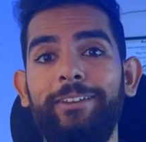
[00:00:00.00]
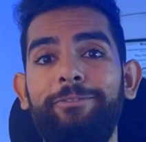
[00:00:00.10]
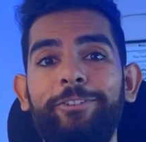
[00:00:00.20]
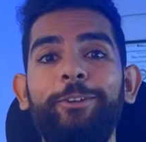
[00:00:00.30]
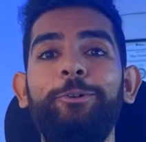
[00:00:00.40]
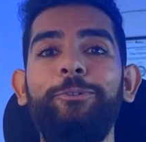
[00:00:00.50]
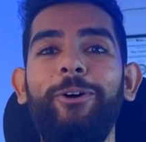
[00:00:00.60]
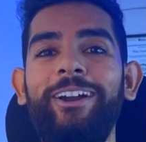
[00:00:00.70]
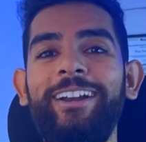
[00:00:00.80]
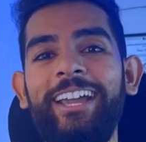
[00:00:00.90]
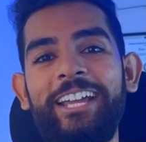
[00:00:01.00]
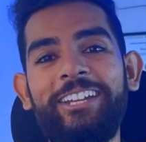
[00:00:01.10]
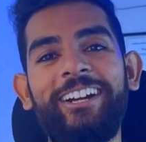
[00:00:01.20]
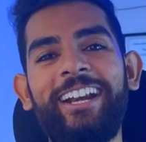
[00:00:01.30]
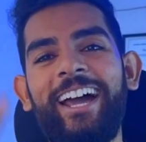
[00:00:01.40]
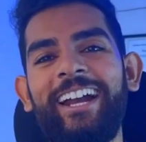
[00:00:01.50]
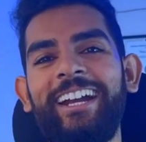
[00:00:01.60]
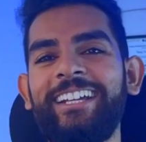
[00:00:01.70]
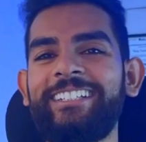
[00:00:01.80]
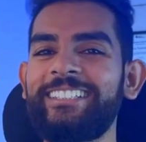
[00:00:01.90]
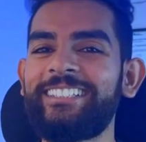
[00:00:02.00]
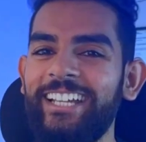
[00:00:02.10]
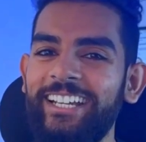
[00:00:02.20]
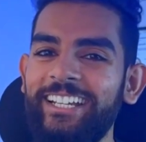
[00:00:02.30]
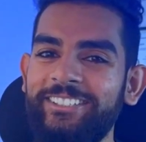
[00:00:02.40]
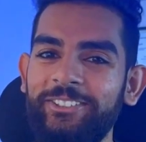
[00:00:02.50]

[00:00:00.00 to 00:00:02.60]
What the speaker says: If you want your diet, exercise,